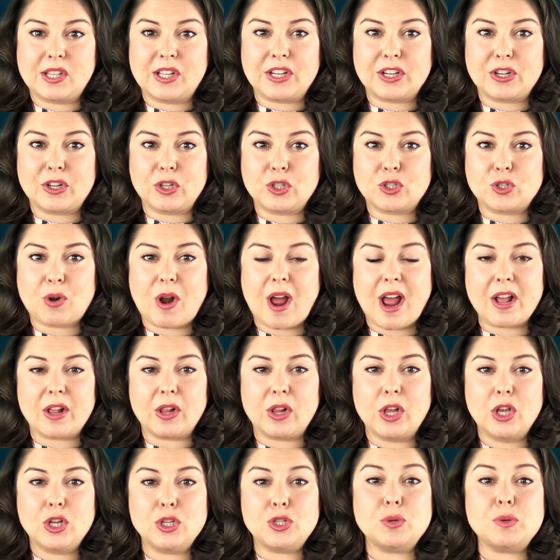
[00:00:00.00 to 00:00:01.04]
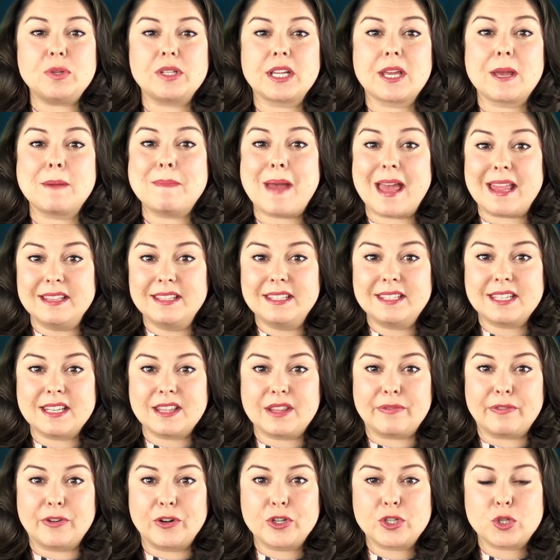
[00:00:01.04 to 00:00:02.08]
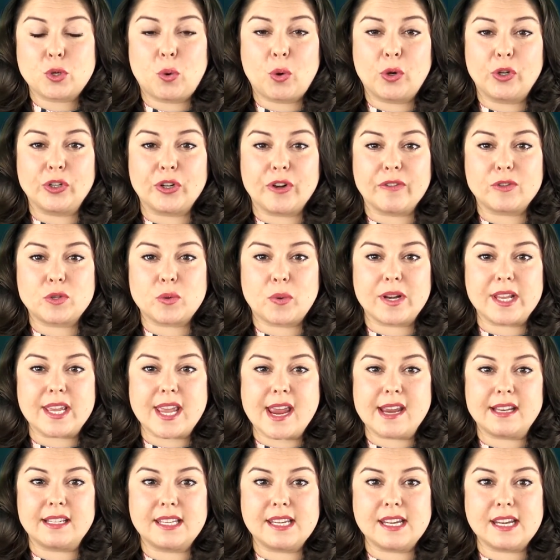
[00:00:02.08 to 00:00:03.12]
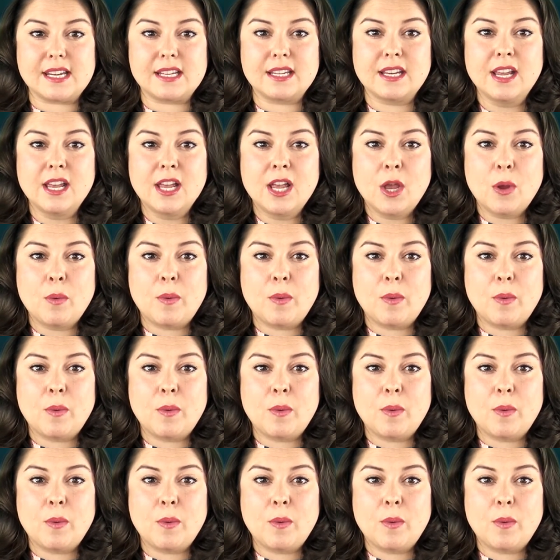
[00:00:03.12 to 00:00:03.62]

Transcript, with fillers: clinical trial due to commence in the first quarter of twenty eighteen